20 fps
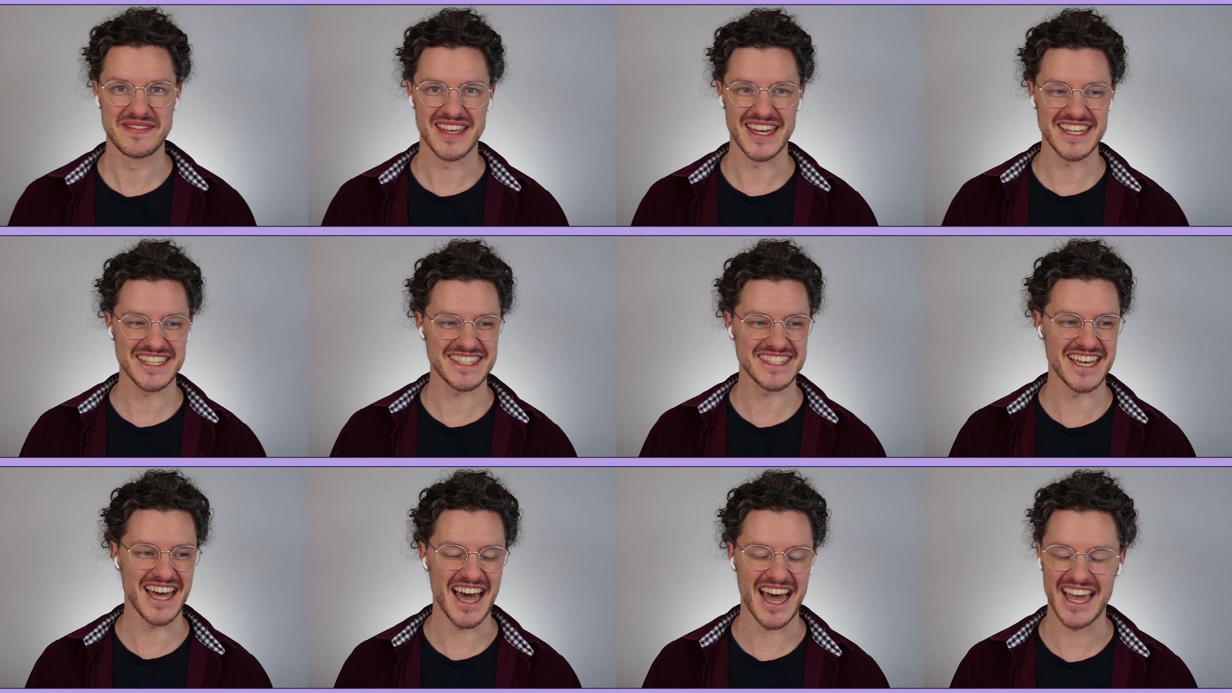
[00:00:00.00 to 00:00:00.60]

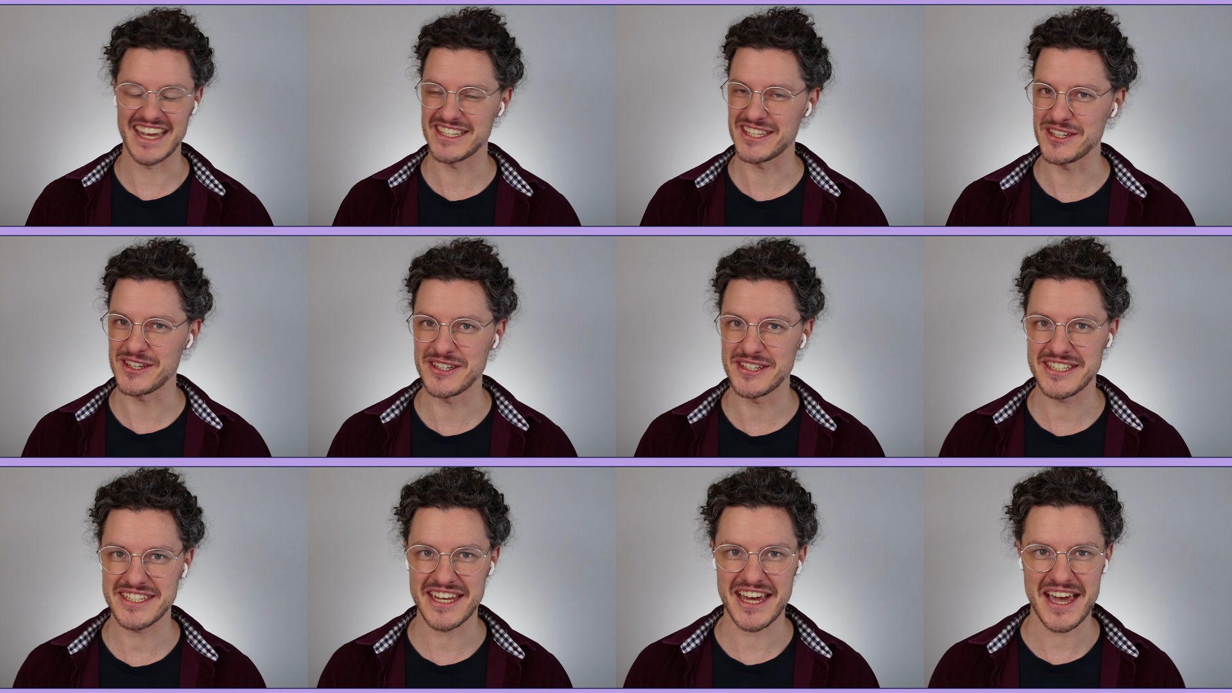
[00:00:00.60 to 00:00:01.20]
It's a
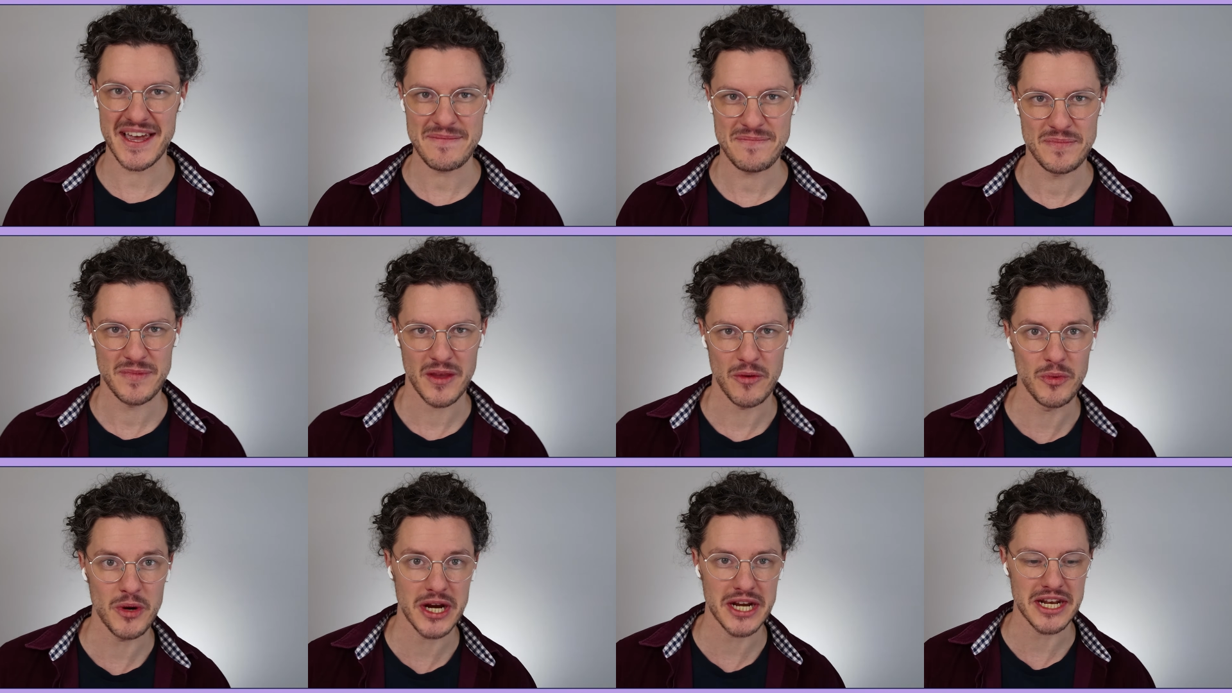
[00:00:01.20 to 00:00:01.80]
good time.
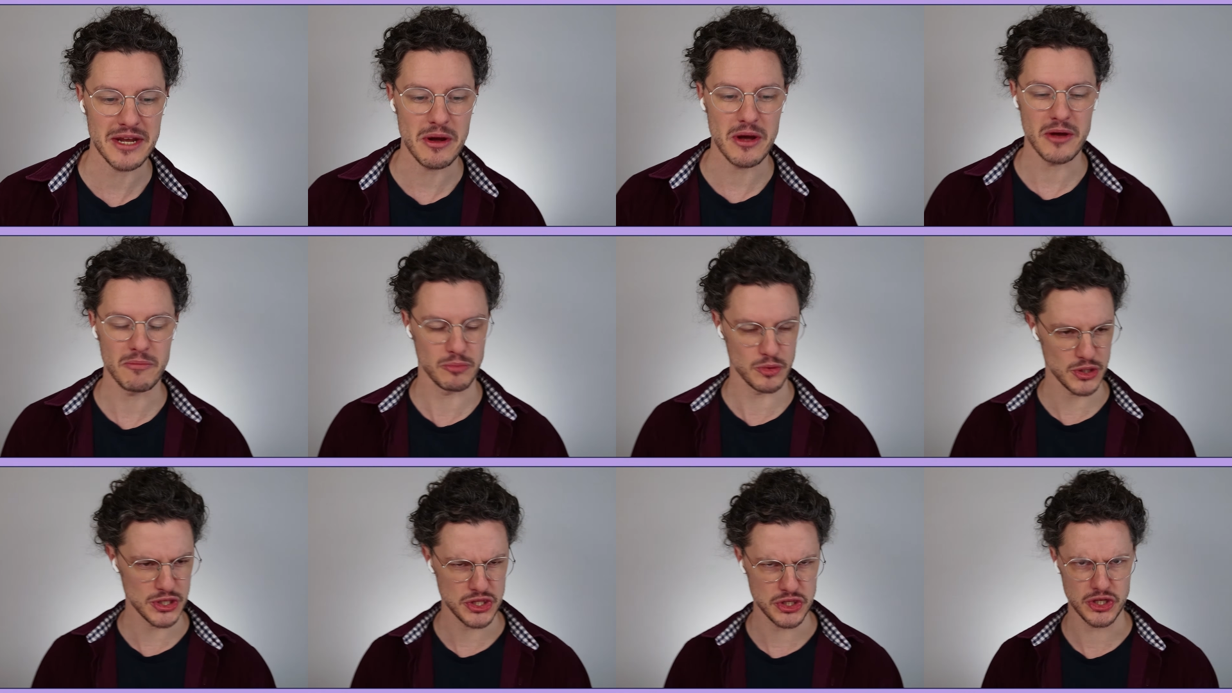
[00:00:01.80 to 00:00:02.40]
We're going to
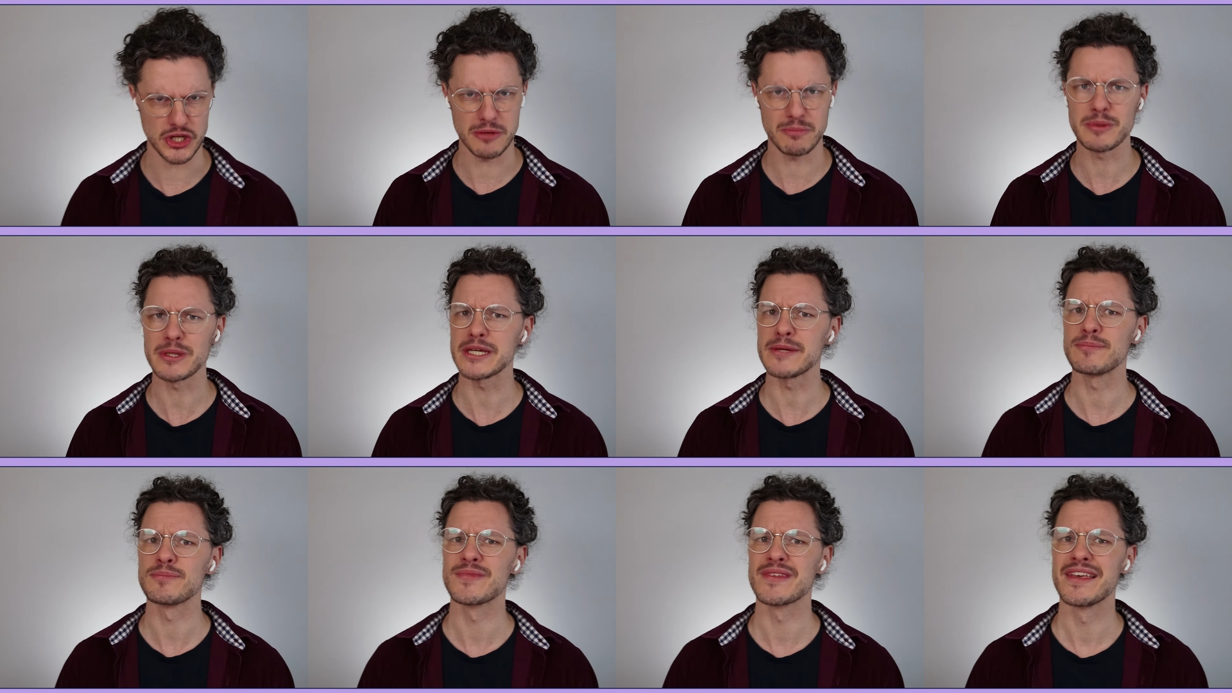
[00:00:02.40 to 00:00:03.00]
breathe
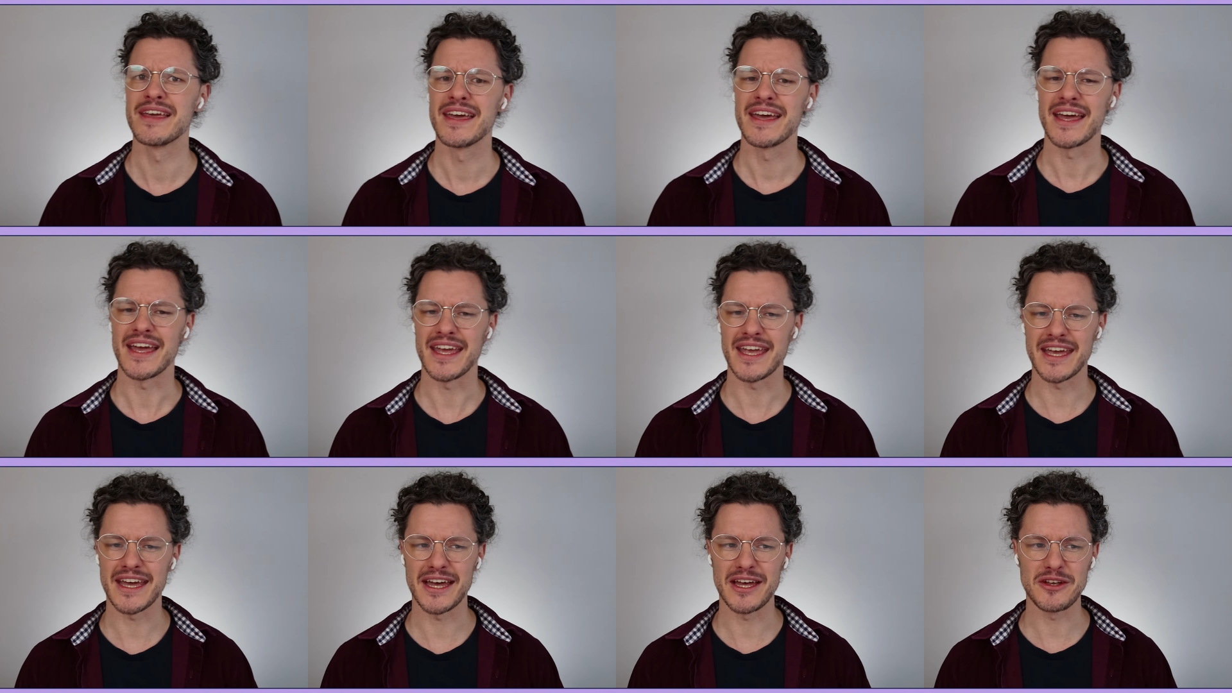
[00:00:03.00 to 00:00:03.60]
deeply,
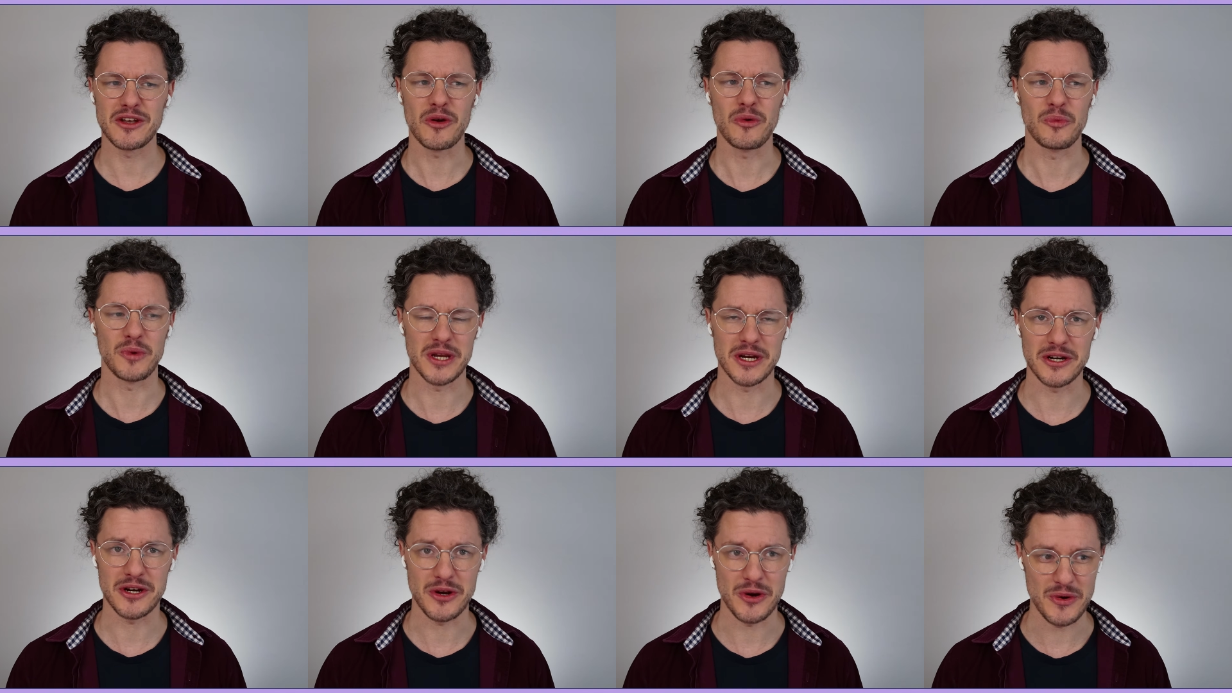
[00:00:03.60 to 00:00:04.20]
and
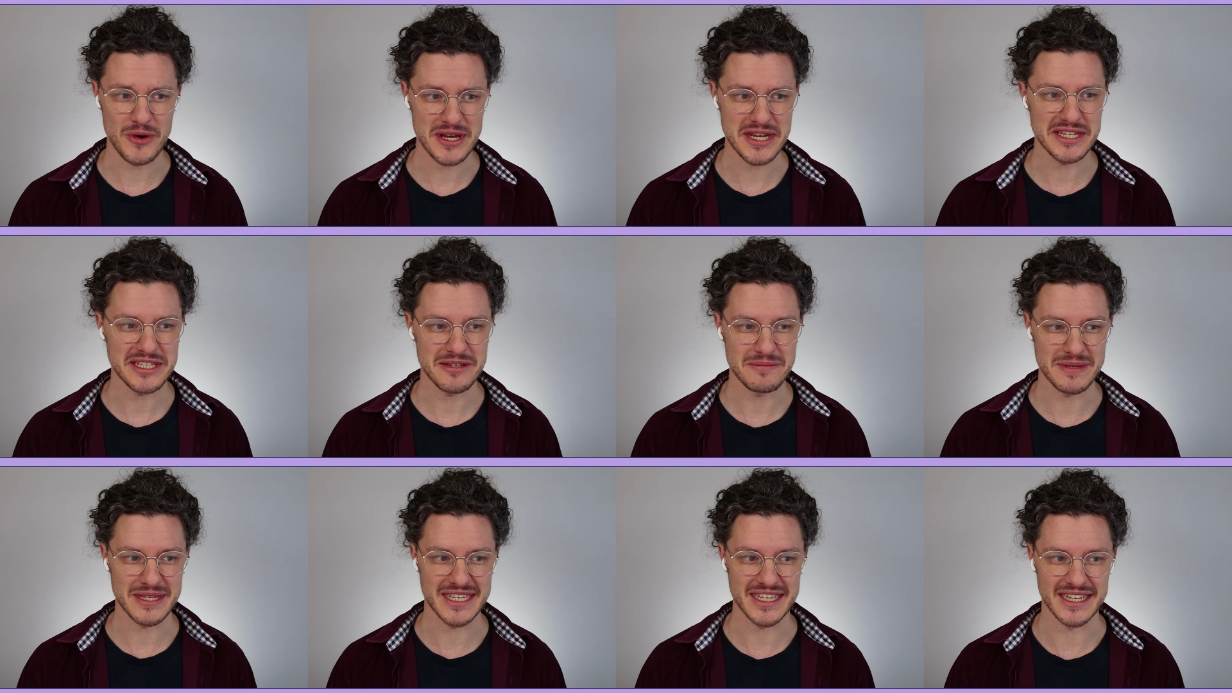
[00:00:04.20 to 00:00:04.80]
we are going
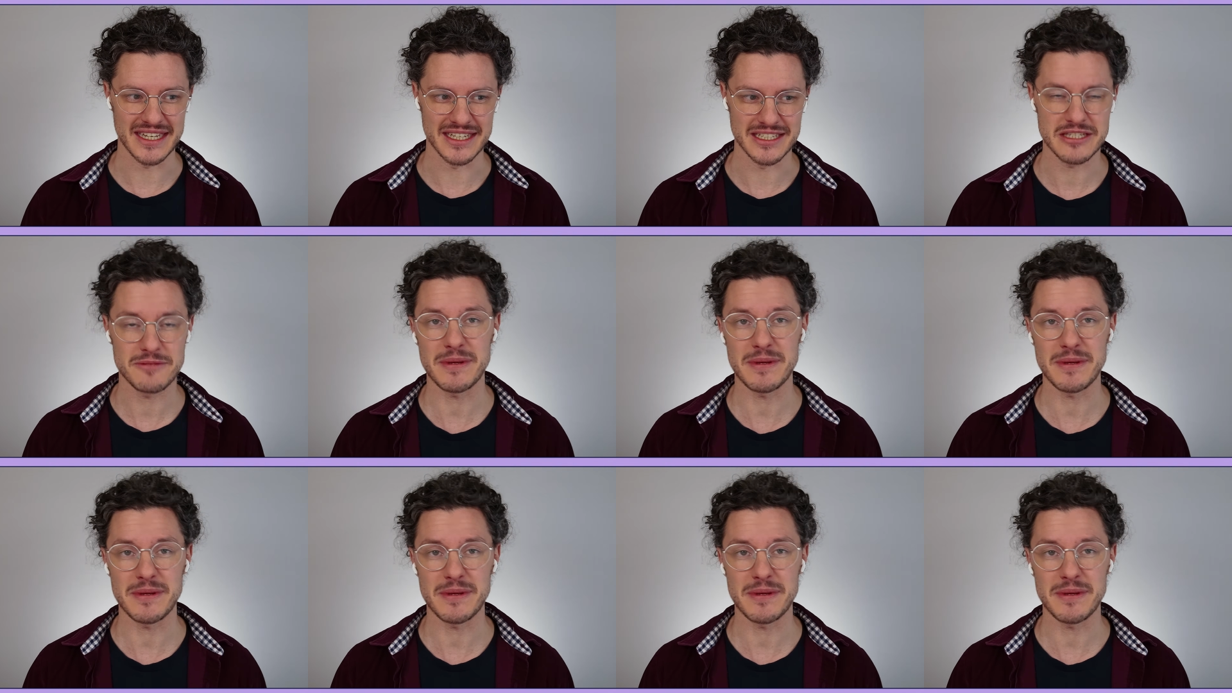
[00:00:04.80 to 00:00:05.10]
to begin.